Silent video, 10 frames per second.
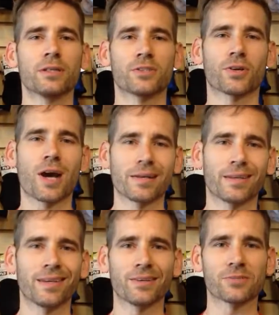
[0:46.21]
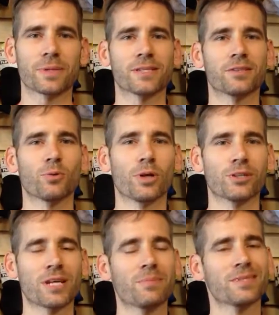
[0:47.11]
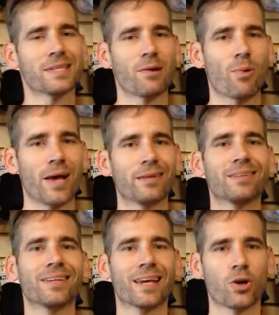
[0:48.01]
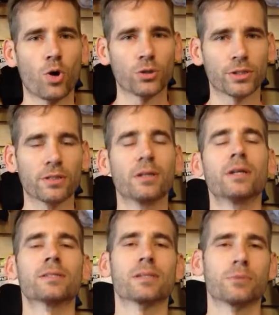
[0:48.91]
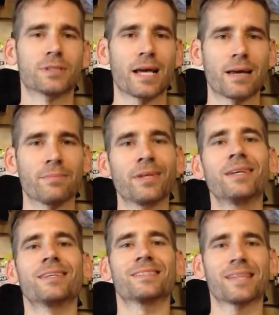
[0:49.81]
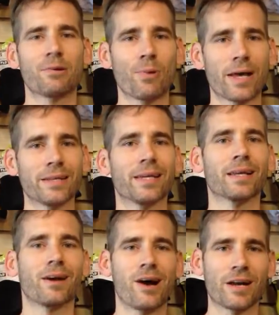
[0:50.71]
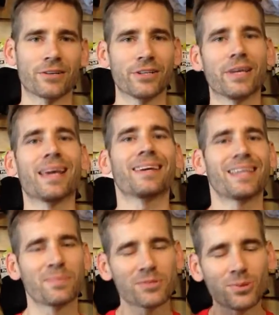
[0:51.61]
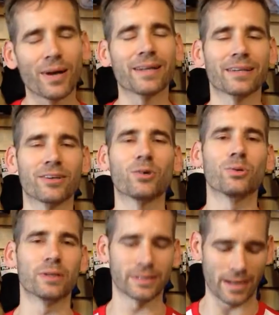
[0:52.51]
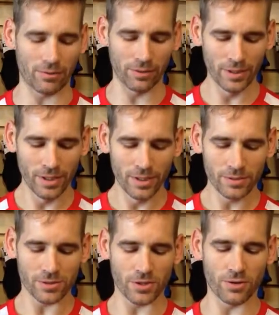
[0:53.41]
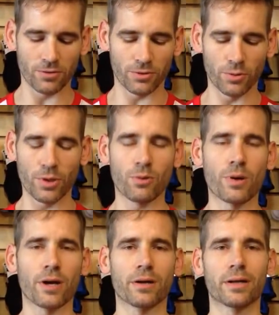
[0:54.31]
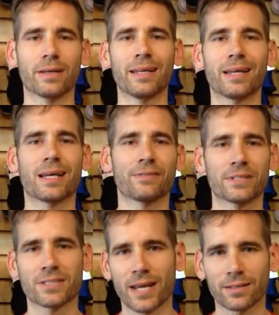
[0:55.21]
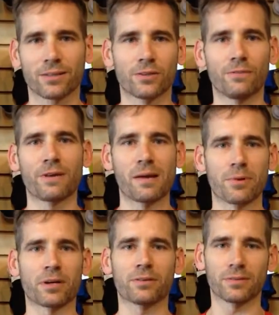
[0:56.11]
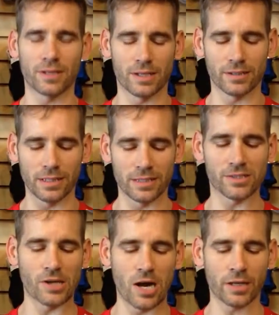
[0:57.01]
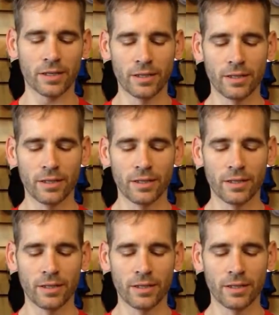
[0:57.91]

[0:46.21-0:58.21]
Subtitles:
So cotton kills because in the wintertime you stay wet, you get colder. Summertime you stay wet, you get hotter, you can't keep sweating and cooling down. So you want to wear any kind of a technical fabric in a sock.